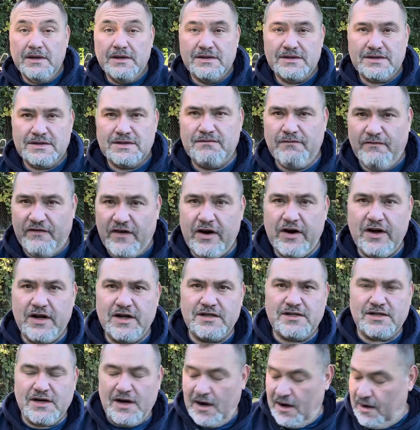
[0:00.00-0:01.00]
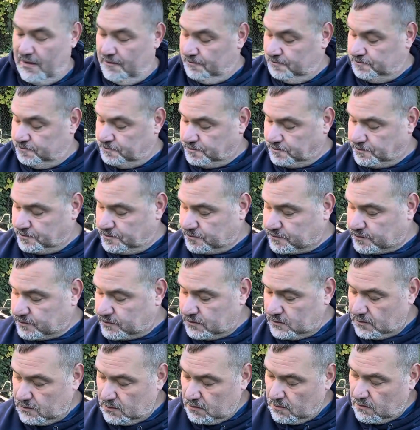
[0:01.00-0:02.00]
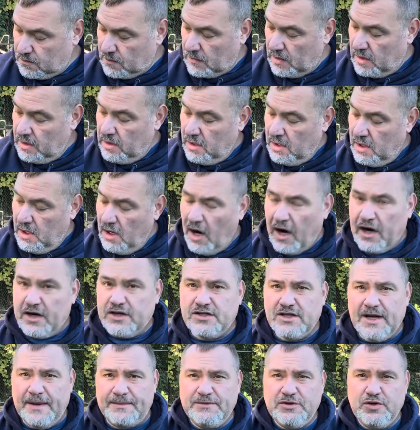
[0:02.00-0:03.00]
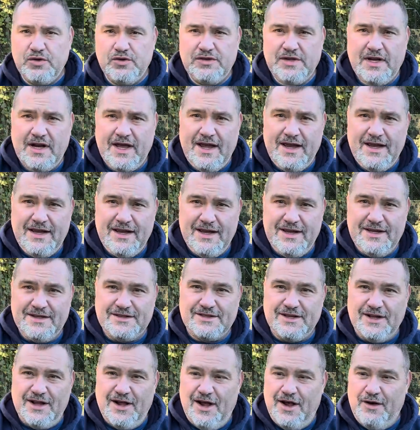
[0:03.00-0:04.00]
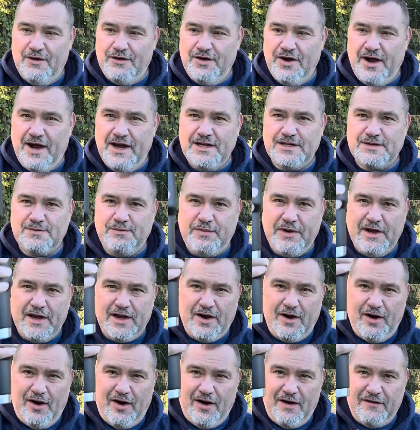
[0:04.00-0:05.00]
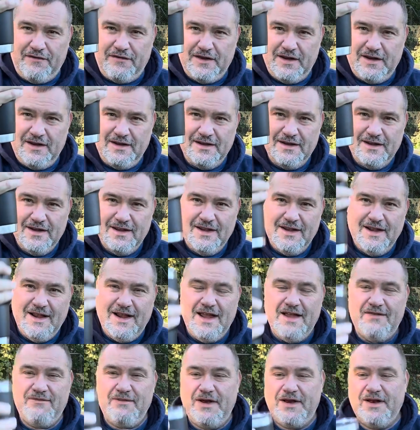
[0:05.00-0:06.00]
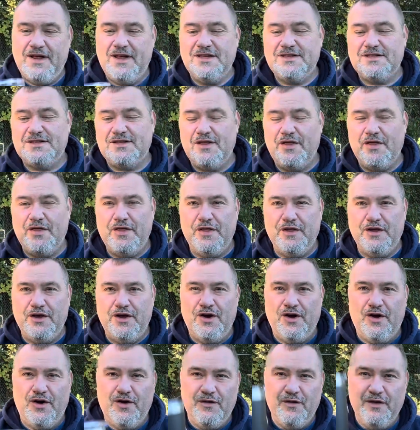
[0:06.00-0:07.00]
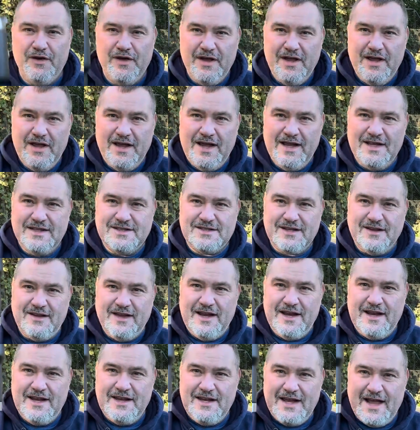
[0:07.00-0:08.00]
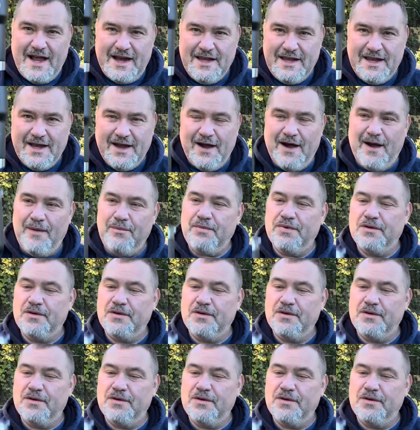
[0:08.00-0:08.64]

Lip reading: It's a very good cigar. Our step 2 today is a nice big coffee. I have my nice, insulated Yeti cup.